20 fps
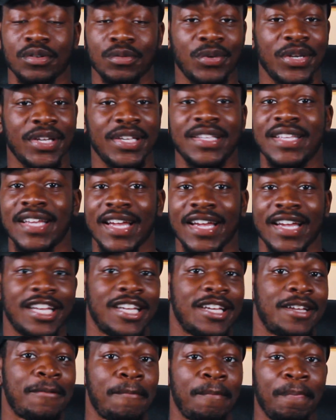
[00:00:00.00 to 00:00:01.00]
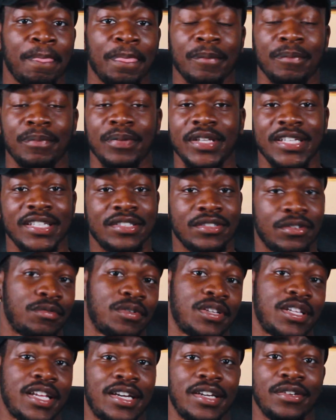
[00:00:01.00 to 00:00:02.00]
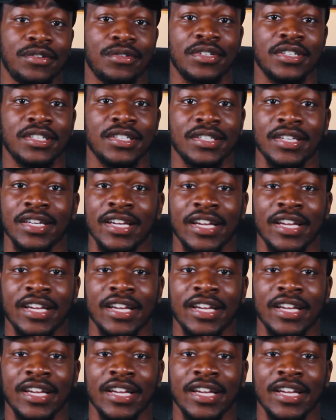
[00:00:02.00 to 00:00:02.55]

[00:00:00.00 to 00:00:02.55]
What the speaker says: weekday, please don't rely on it.